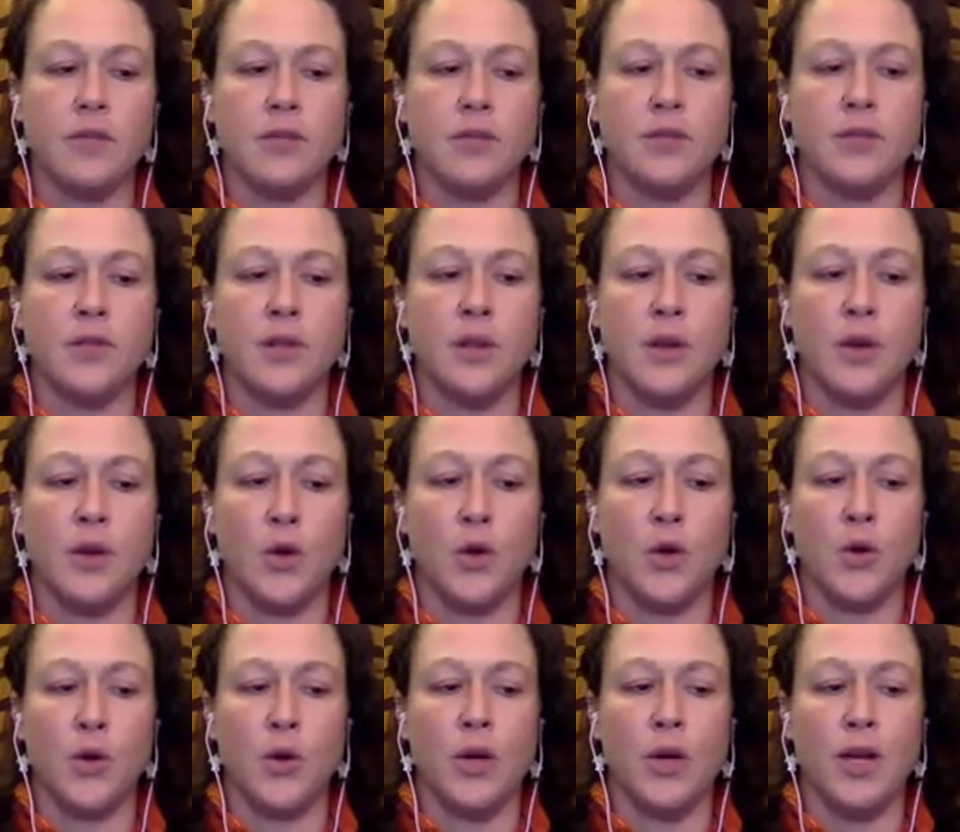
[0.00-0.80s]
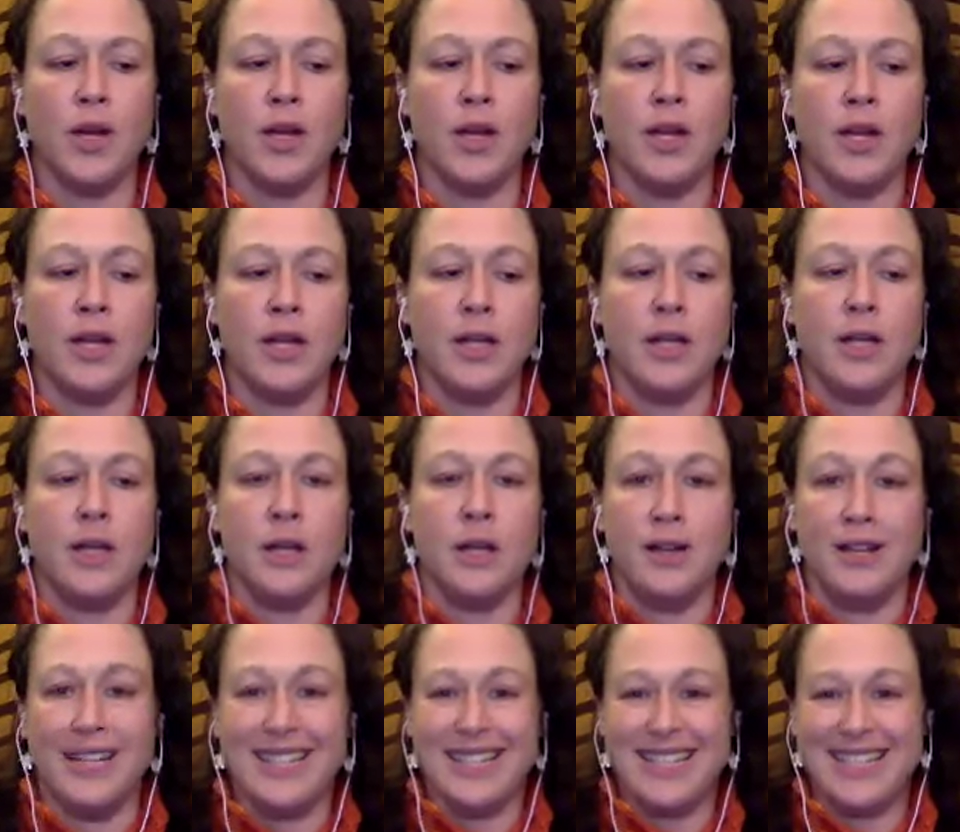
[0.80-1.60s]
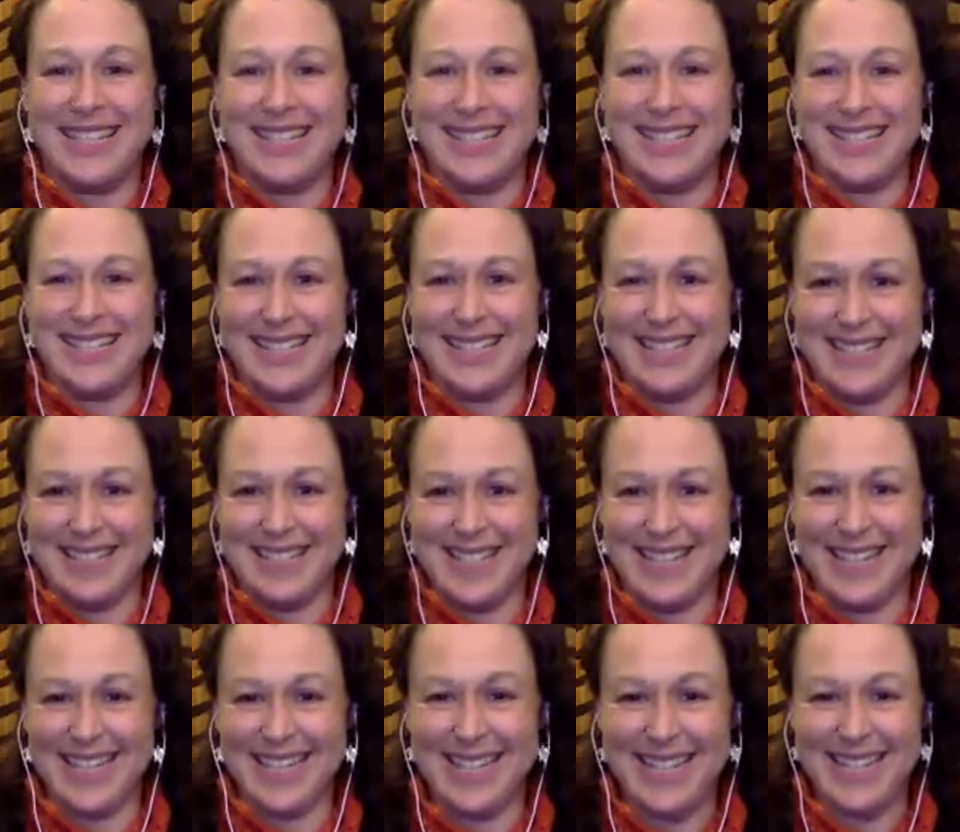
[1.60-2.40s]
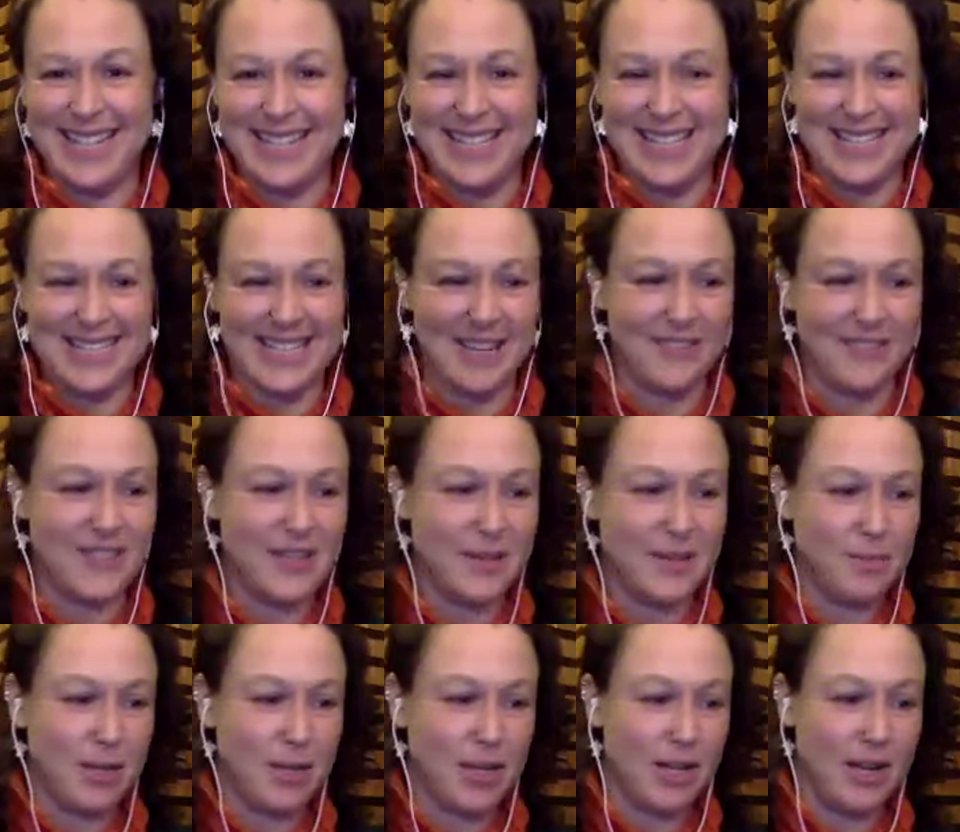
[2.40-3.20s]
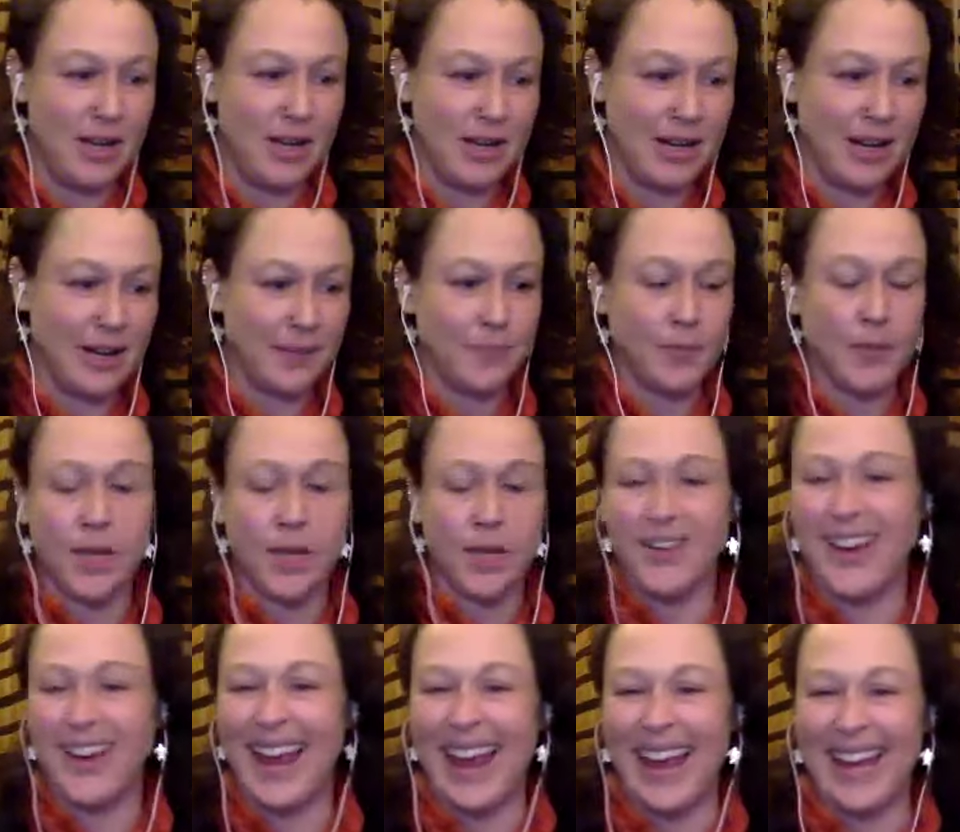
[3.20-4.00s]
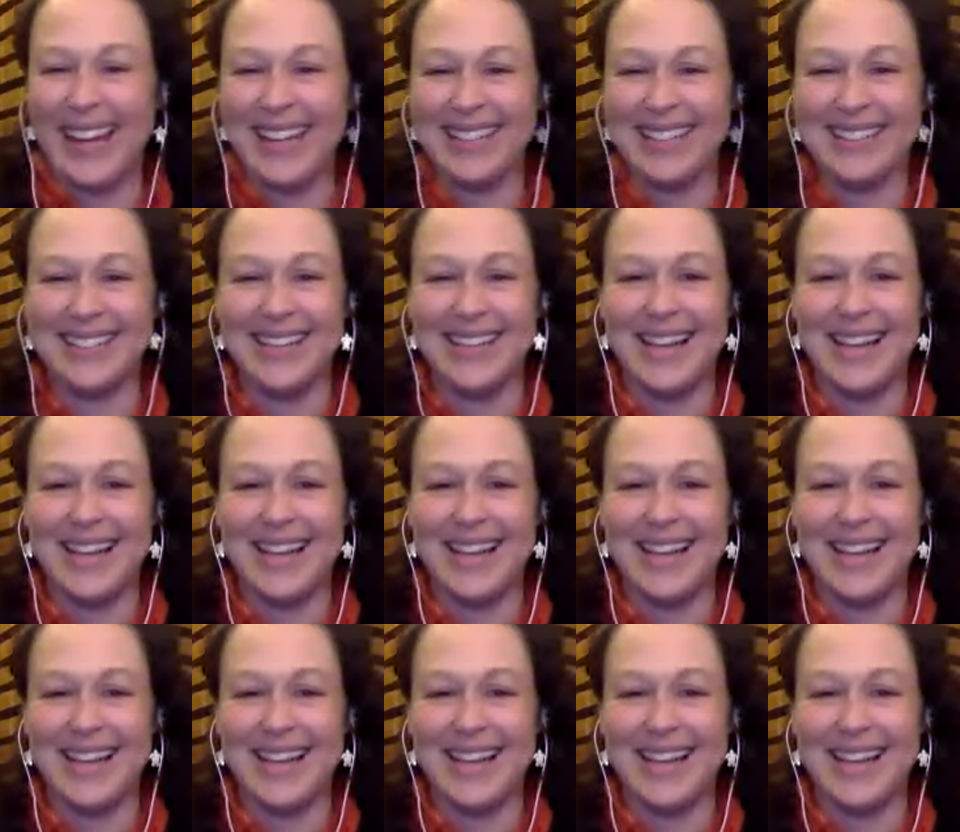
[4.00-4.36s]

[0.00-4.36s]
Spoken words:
So dignity, safety, belonging. Okay.